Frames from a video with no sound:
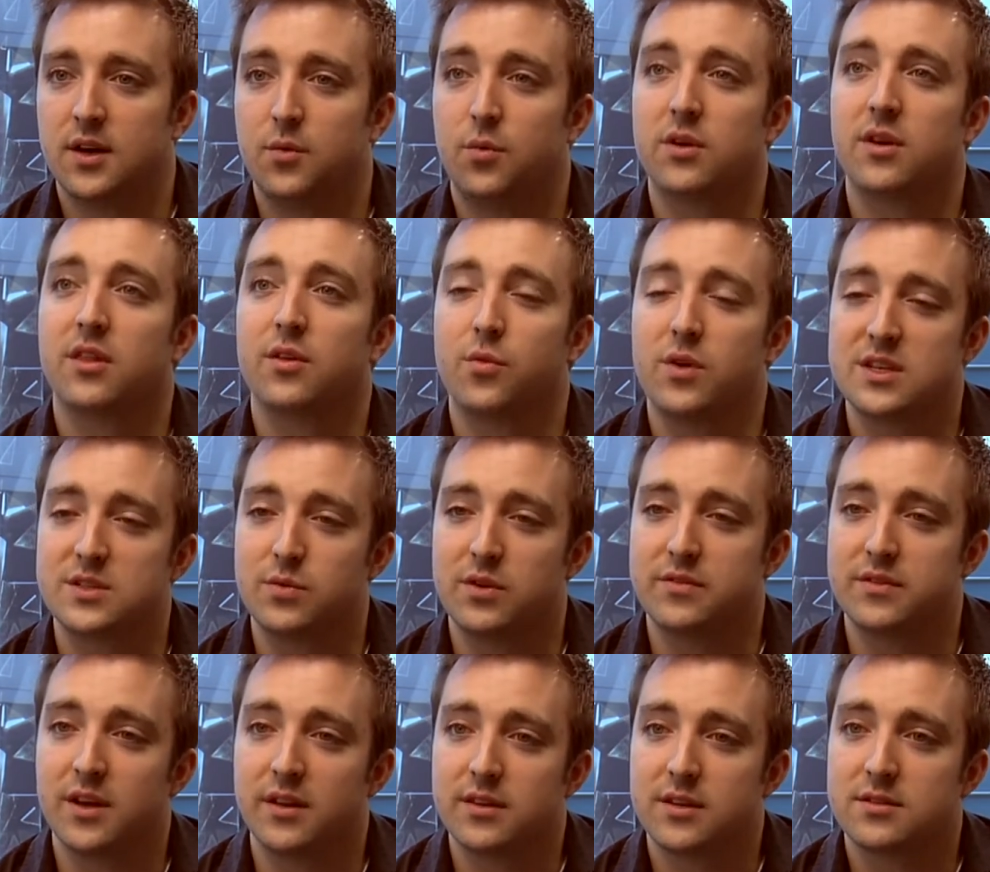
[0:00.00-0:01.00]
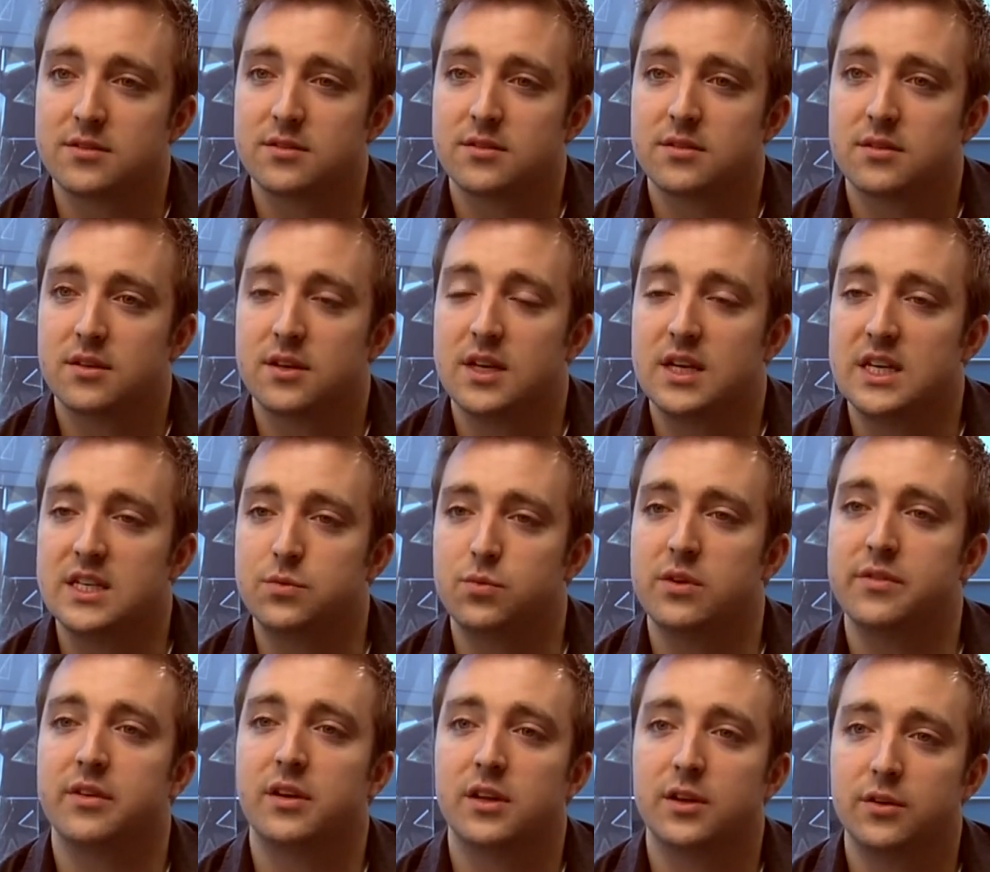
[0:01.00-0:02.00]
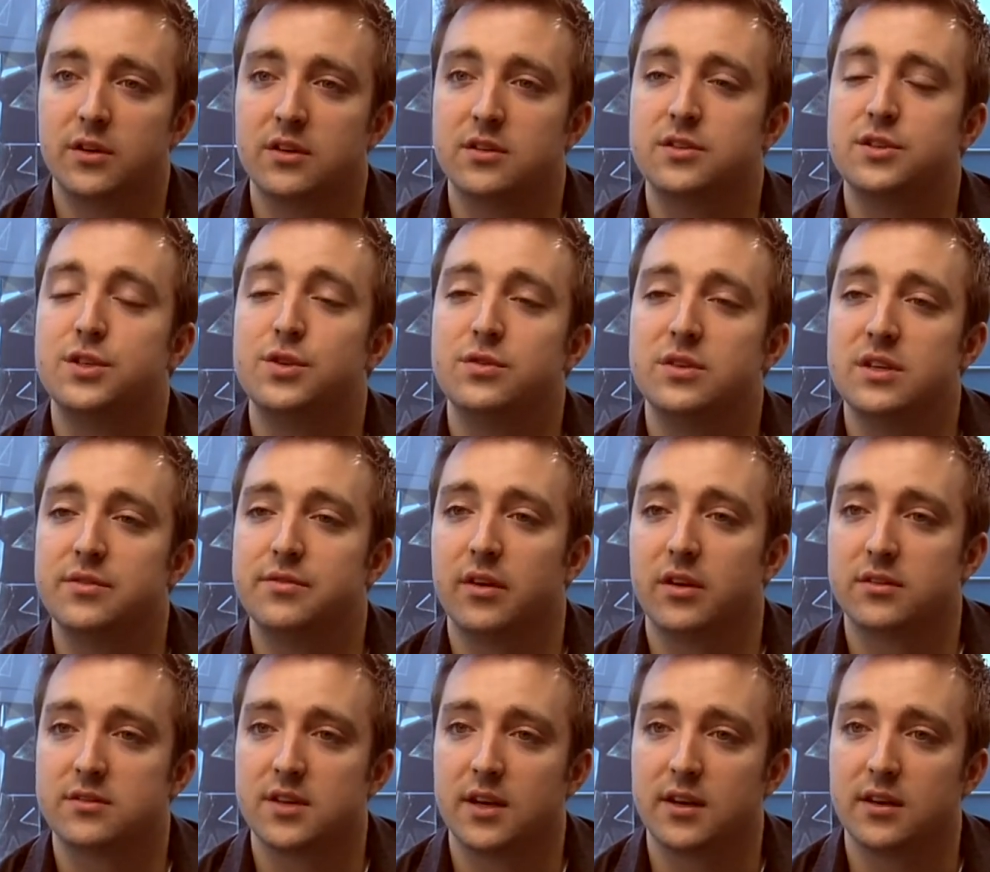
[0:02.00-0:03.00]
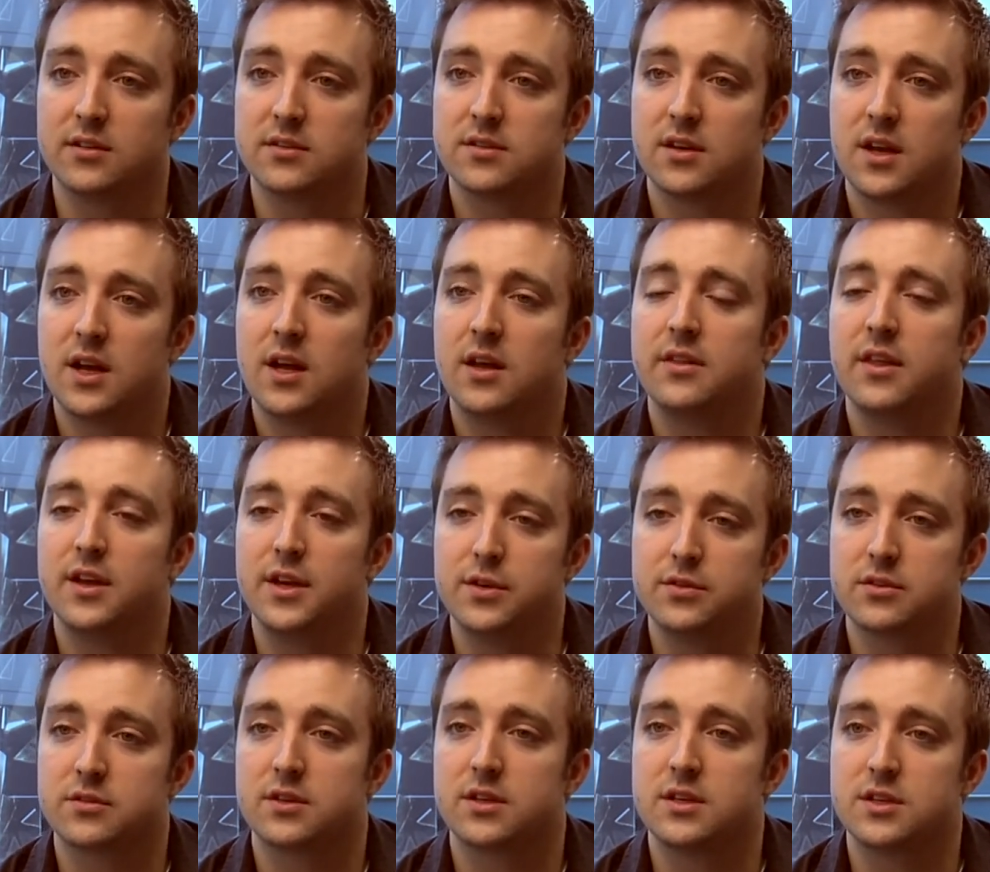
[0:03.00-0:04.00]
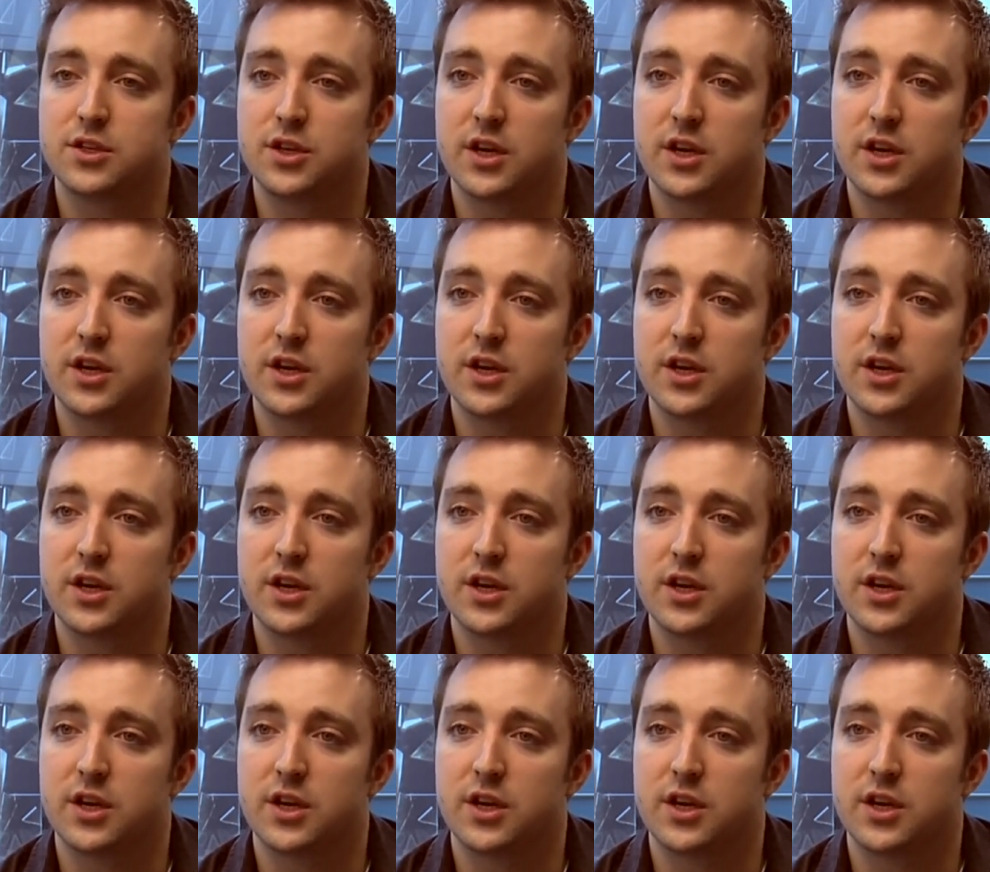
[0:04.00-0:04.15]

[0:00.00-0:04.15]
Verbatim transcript: One of the ways we've done this is we've included two default settings that users can